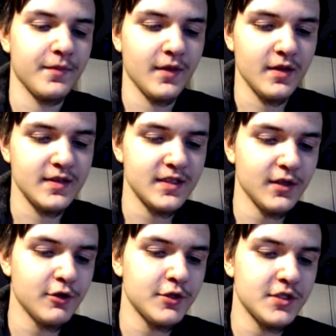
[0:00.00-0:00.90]

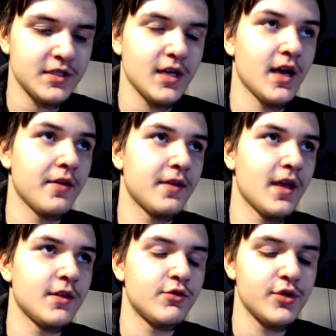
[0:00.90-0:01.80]
singers, and
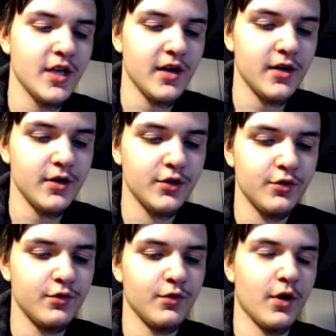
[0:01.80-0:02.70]
then together
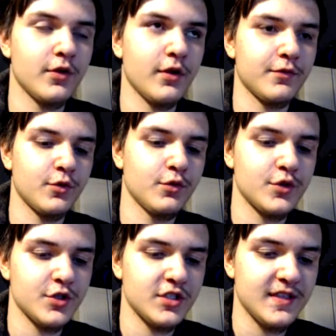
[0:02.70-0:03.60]
all you have to do is
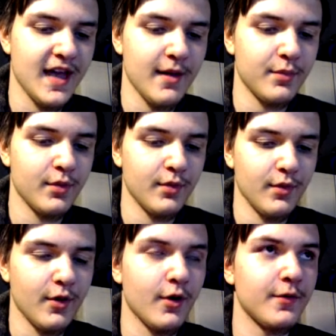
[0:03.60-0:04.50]
just tap
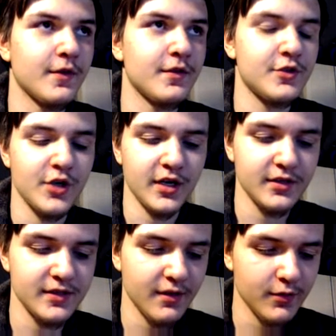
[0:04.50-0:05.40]
on the
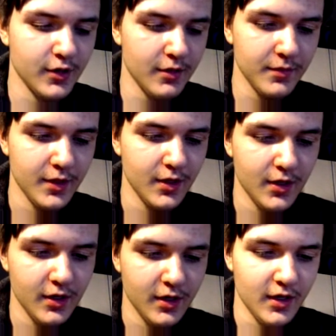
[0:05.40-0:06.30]
triangles that will come
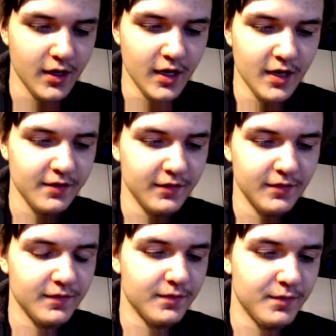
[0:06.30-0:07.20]
and
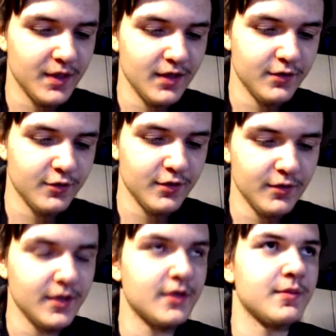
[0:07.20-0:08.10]
beat it to the
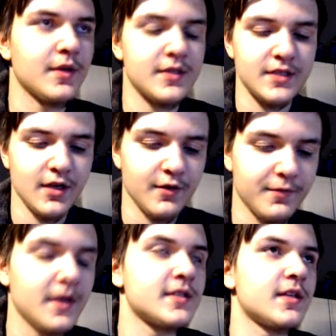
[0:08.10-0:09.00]
rhythm and see how
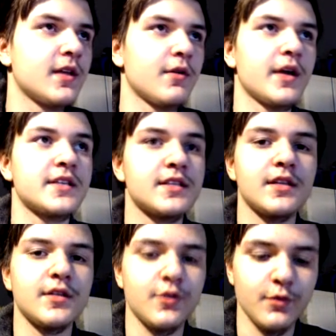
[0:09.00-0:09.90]
fast and how
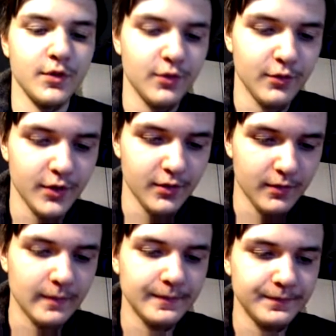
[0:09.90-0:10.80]
excellent you will do it.
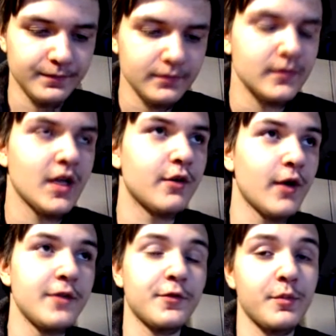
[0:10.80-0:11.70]

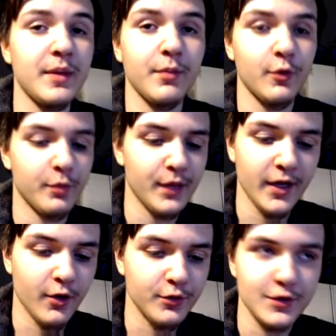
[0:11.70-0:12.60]
Great for people who play
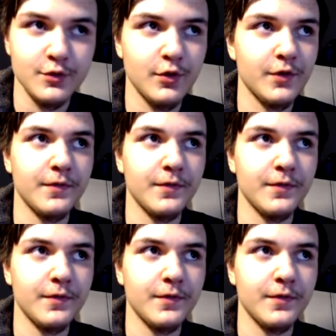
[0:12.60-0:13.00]
also on